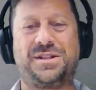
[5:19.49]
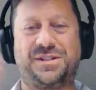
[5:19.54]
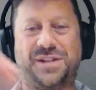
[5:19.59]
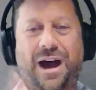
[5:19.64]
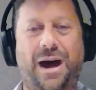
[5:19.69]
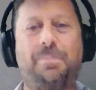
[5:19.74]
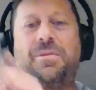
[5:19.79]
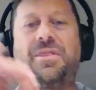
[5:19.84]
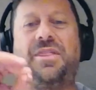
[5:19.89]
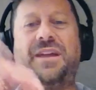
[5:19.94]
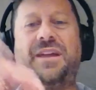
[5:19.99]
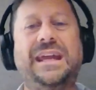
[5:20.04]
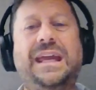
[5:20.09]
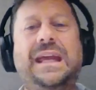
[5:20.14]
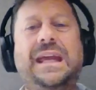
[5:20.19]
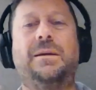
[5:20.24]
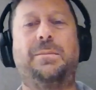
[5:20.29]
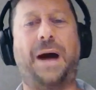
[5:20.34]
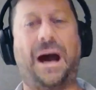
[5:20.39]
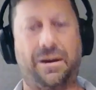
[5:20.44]
Stop
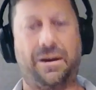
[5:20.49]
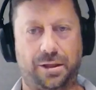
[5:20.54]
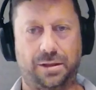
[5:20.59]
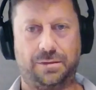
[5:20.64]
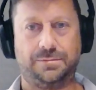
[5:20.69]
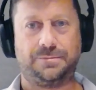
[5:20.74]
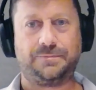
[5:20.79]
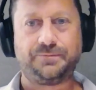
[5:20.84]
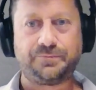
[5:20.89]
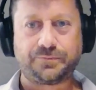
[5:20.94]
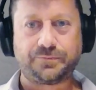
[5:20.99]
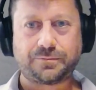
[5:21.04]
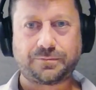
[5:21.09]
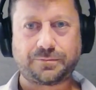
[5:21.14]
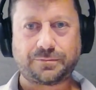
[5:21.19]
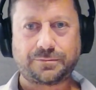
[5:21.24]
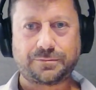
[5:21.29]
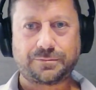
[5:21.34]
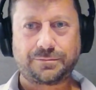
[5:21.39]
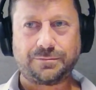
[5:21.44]
thinking about it.
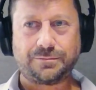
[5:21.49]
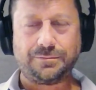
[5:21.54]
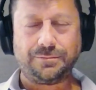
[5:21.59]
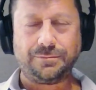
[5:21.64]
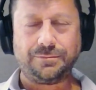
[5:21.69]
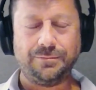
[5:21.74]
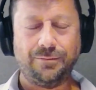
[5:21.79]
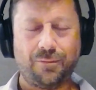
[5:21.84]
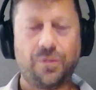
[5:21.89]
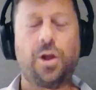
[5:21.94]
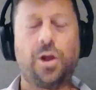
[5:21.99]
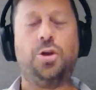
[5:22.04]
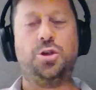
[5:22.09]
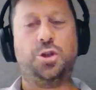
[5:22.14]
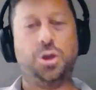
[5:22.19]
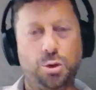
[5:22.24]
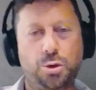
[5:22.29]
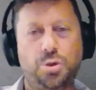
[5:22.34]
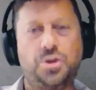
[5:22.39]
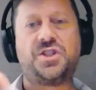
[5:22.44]

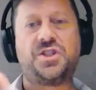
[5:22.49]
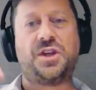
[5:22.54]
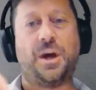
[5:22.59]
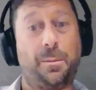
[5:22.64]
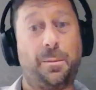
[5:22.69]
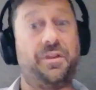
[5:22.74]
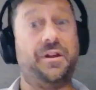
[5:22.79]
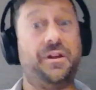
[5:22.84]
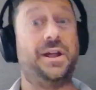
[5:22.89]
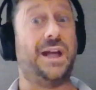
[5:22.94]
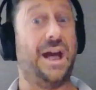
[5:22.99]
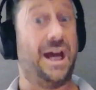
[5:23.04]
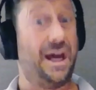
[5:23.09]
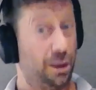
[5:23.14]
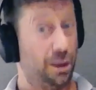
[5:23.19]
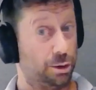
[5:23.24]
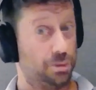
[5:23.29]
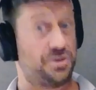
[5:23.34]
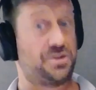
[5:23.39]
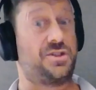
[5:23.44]
Do something
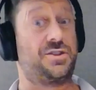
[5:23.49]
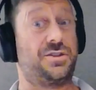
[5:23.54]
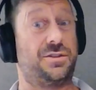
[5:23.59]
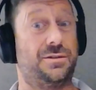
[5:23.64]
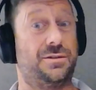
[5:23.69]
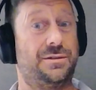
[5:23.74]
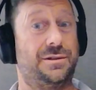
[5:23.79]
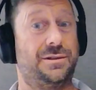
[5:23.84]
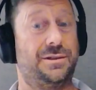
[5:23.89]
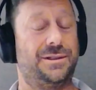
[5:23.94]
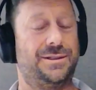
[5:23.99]
else.